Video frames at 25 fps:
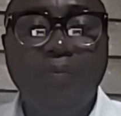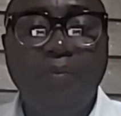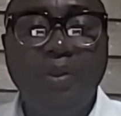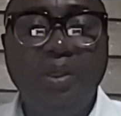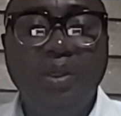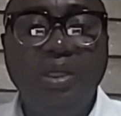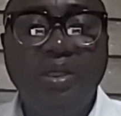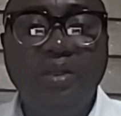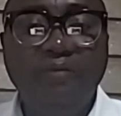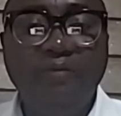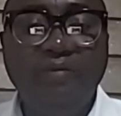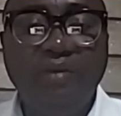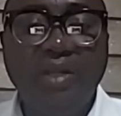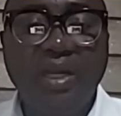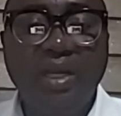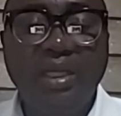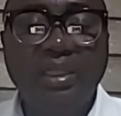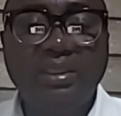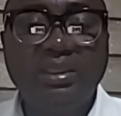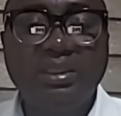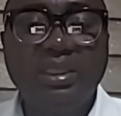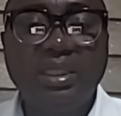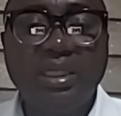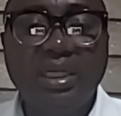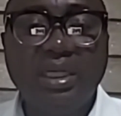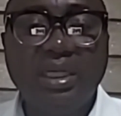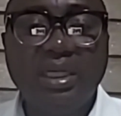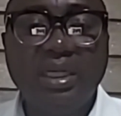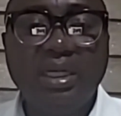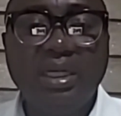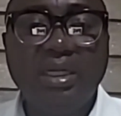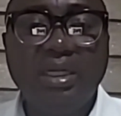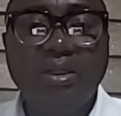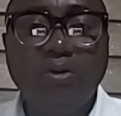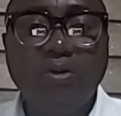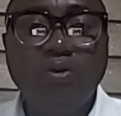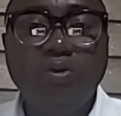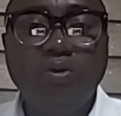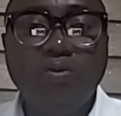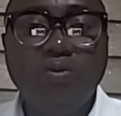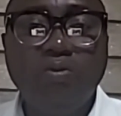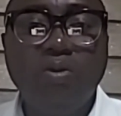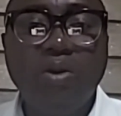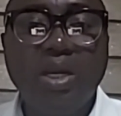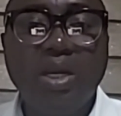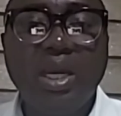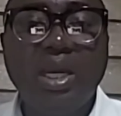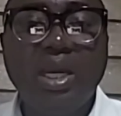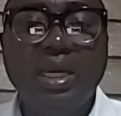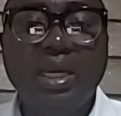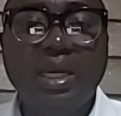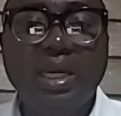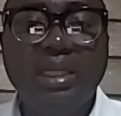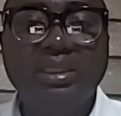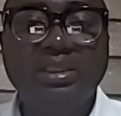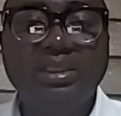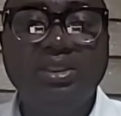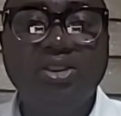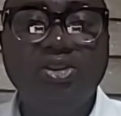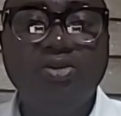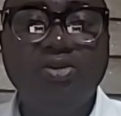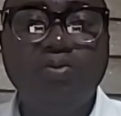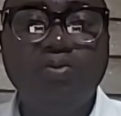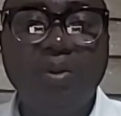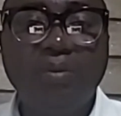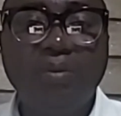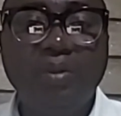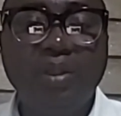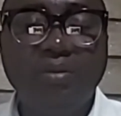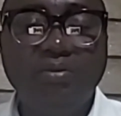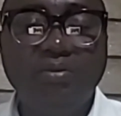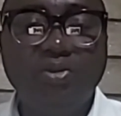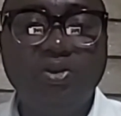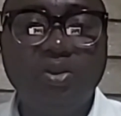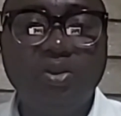believe that look, we can get this problem